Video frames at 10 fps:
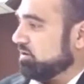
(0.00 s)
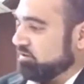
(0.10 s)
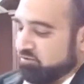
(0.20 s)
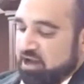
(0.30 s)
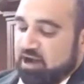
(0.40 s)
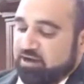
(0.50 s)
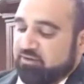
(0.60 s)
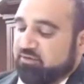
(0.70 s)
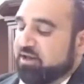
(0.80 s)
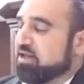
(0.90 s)
The
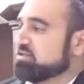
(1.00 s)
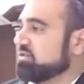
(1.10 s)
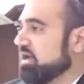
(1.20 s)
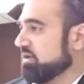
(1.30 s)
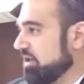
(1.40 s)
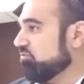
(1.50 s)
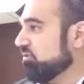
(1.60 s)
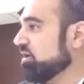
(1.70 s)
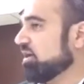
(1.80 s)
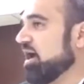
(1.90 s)
reality of it is that in
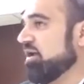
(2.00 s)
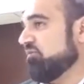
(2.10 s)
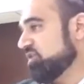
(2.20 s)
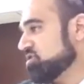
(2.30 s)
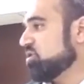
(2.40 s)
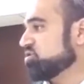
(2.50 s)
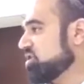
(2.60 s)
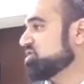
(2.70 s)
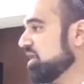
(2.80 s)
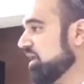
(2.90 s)
real life there's no
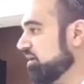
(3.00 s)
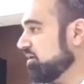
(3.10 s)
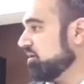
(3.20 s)
such thing.